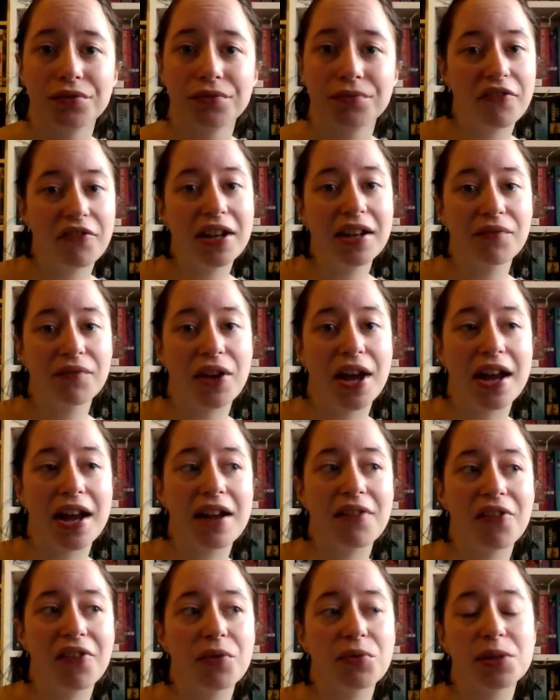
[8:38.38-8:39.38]
I think that
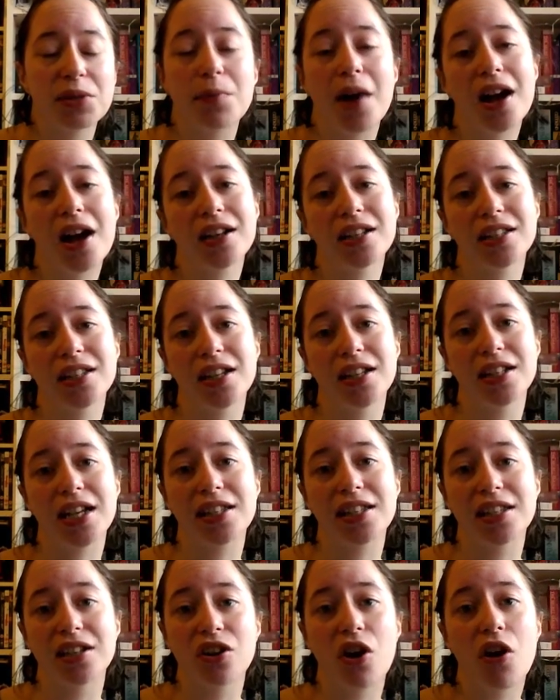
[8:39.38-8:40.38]
if it was marketed
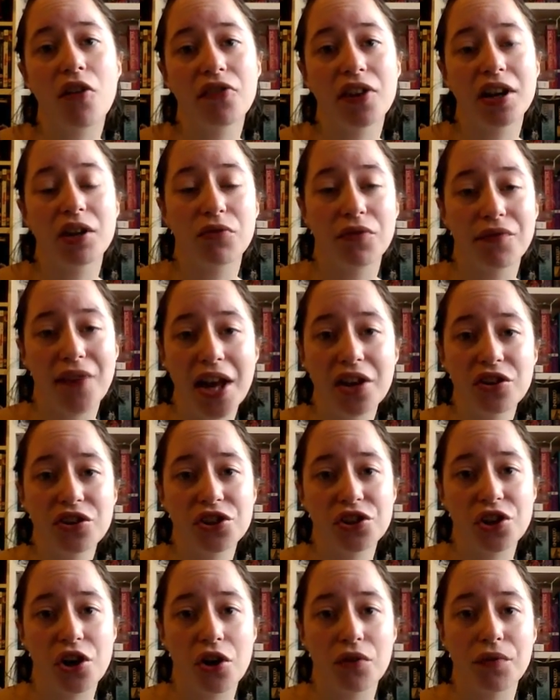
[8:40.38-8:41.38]
as a gothic revenge
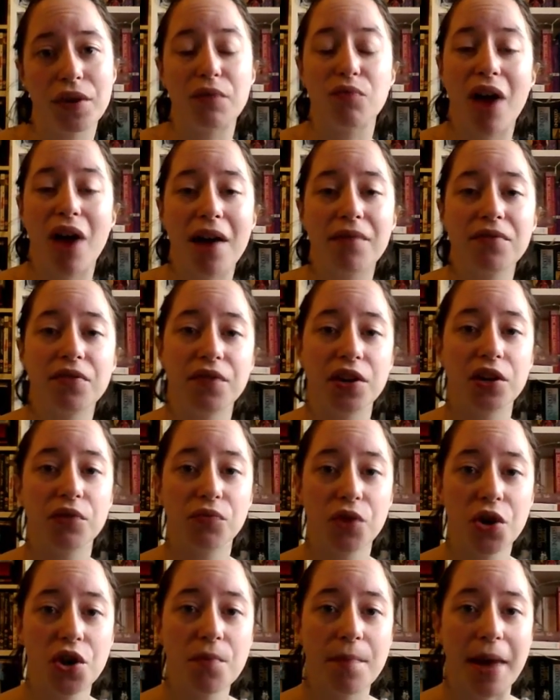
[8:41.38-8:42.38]
story rather than
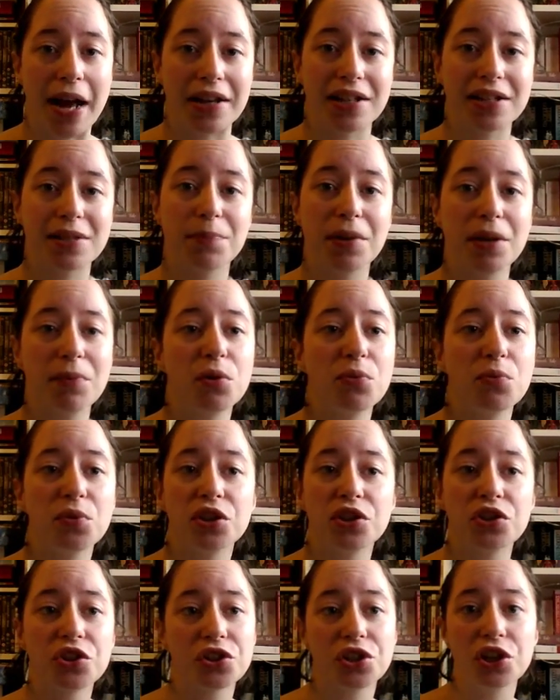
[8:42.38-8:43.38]
a romance, people
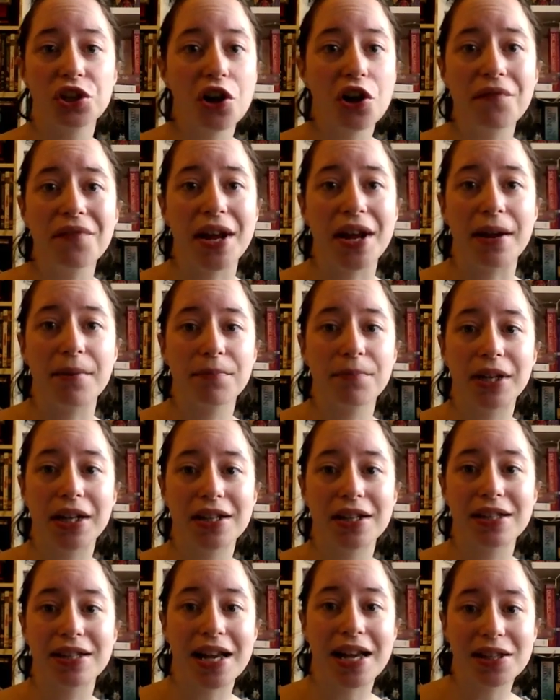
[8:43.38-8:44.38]
would just love it
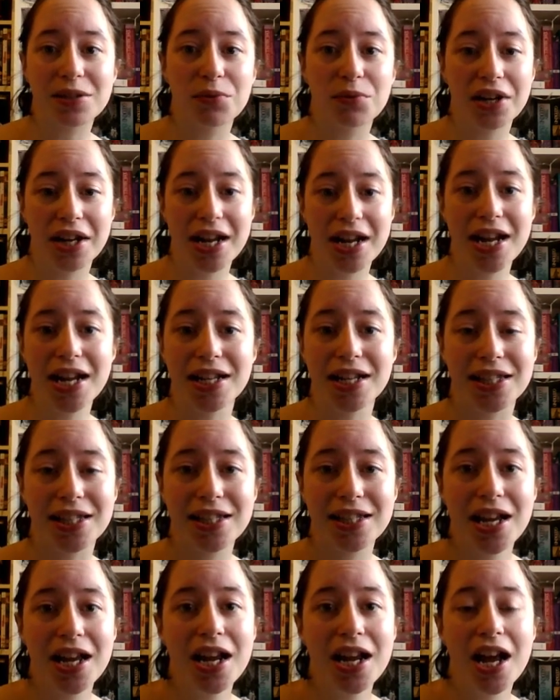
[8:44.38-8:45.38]
because that's what it
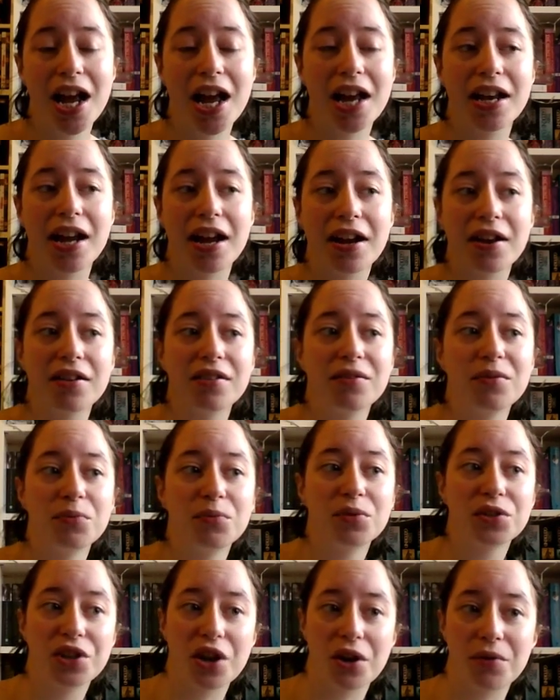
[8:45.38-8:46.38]
is. And they
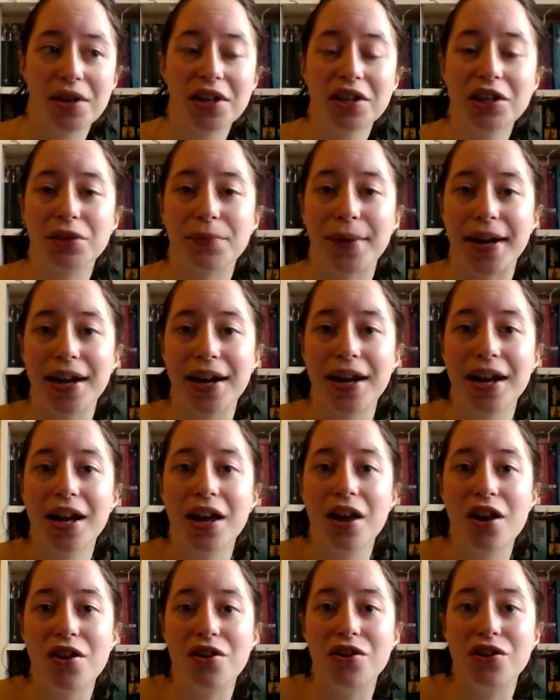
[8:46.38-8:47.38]
would go into it
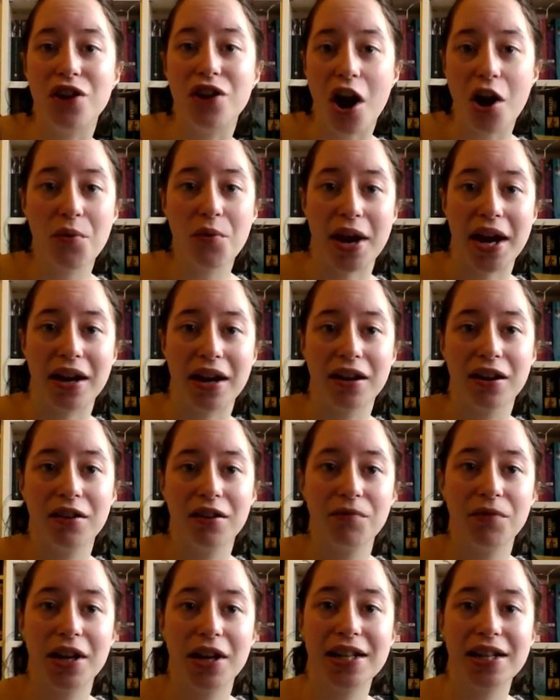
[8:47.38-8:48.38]
knowing
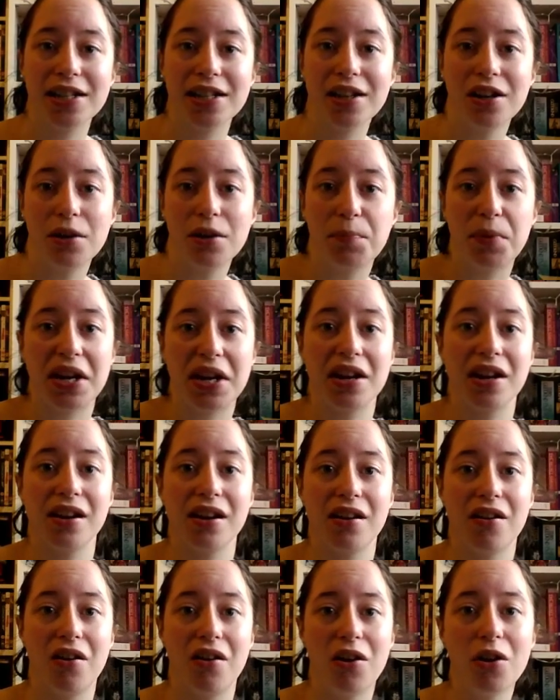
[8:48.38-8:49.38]
that it's going to
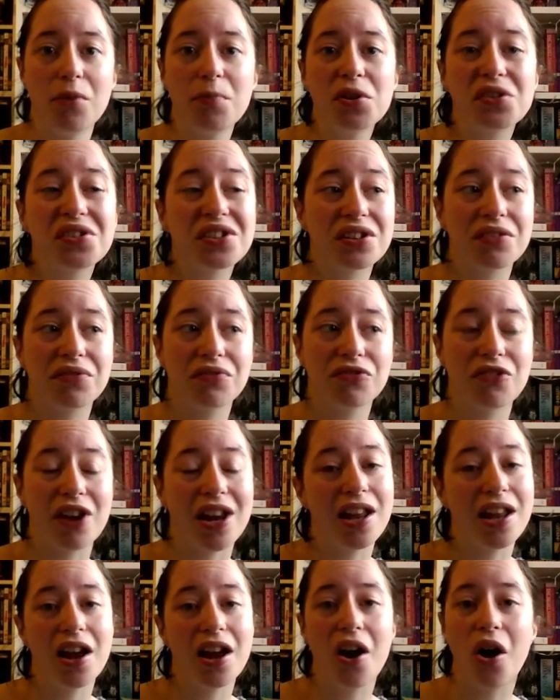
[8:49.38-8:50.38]
be almost a
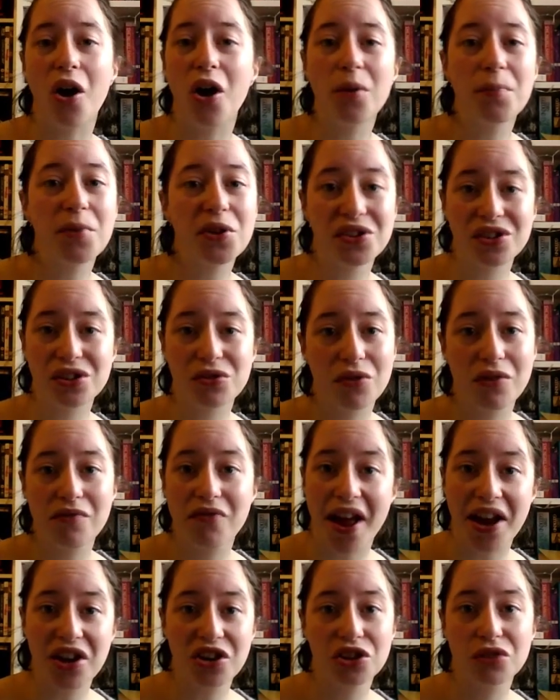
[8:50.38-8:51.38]
thriller, almost a
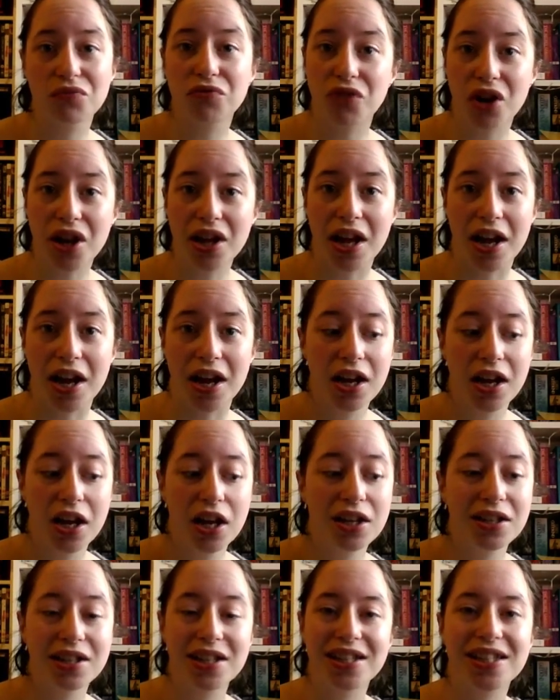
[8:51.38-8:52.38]
revenge thriller,
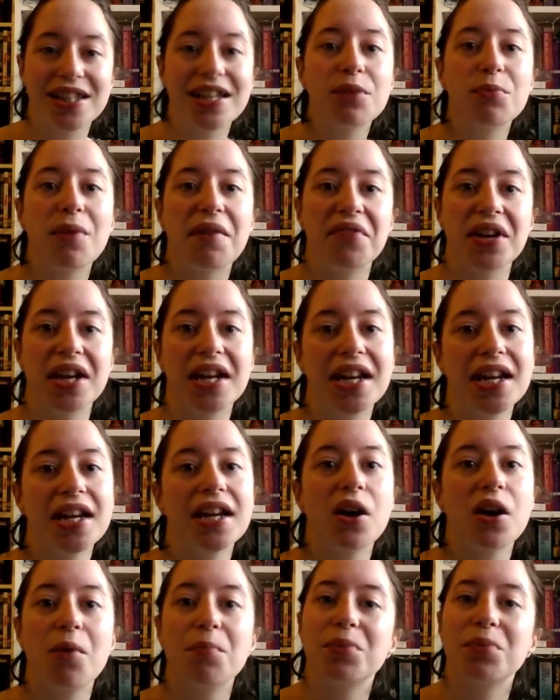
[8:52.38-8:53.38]
to see whether
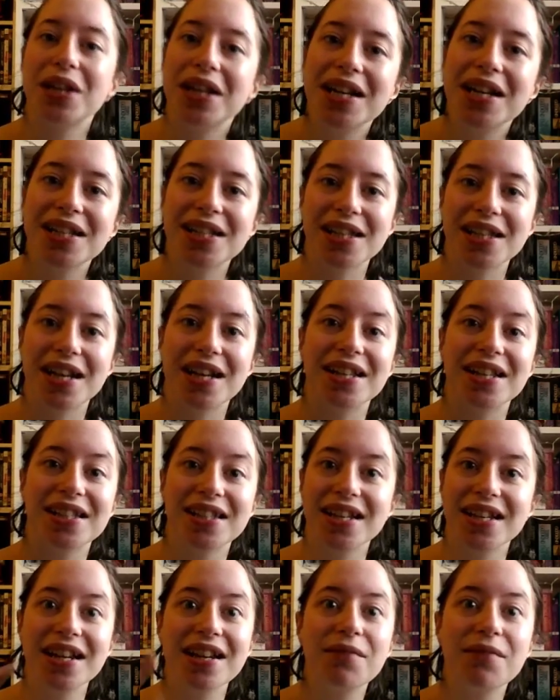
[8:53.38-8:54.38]
he completes
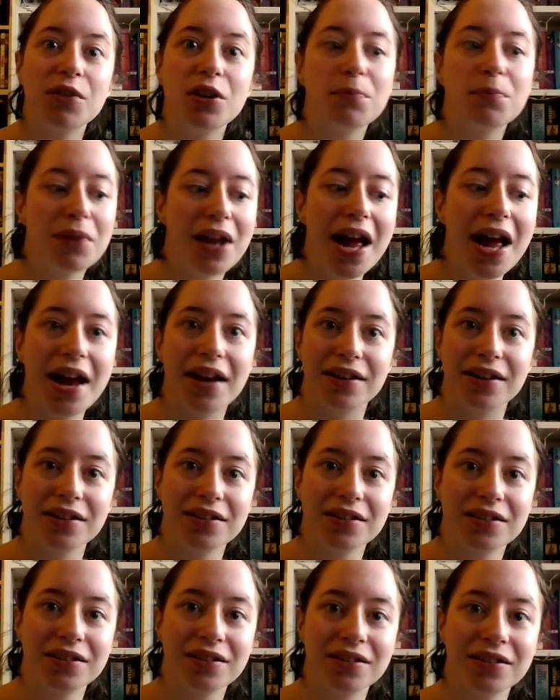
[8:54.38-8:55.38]
his evil plan.
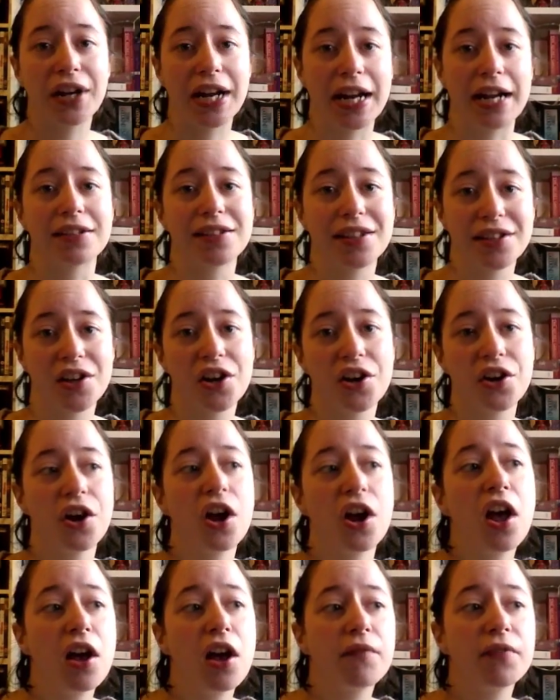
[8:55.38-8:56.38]
Okay, so
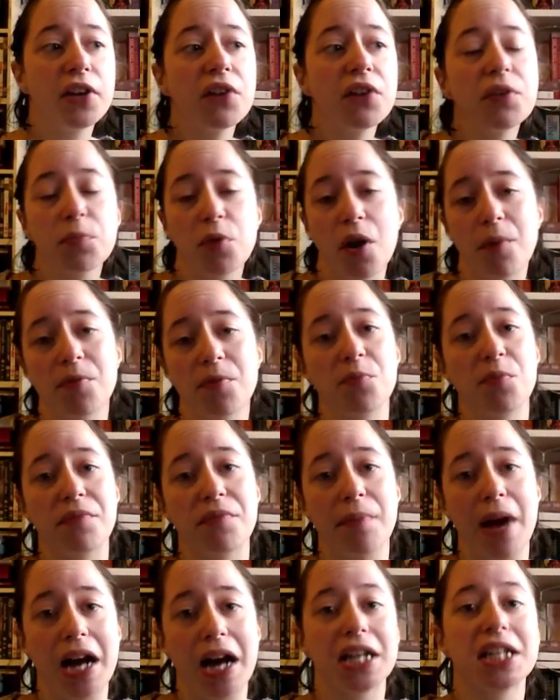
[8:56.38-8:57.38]
the other problem
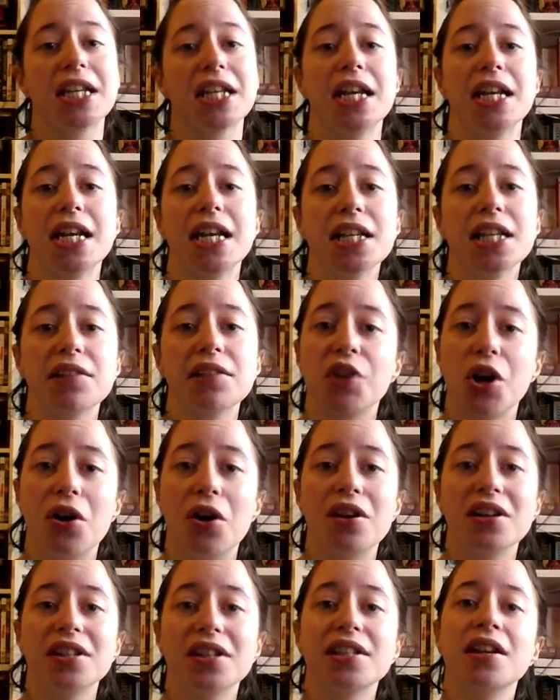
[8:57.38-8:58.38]
with marketing is, of
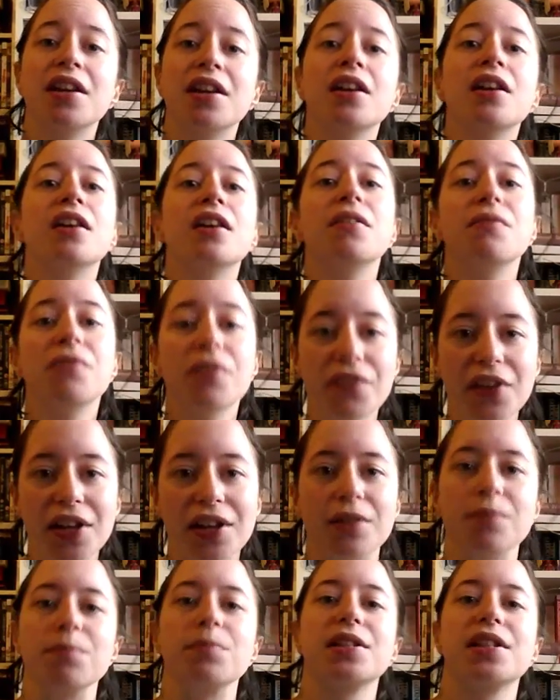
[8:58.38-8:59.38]
course, the
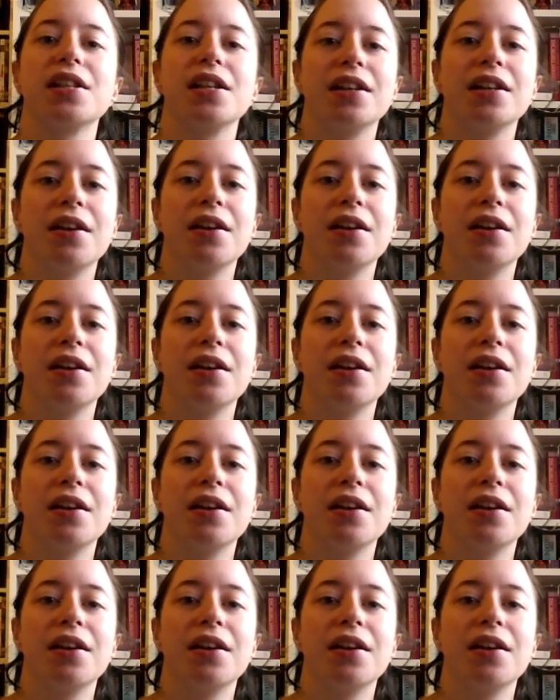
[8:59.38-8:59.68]
films.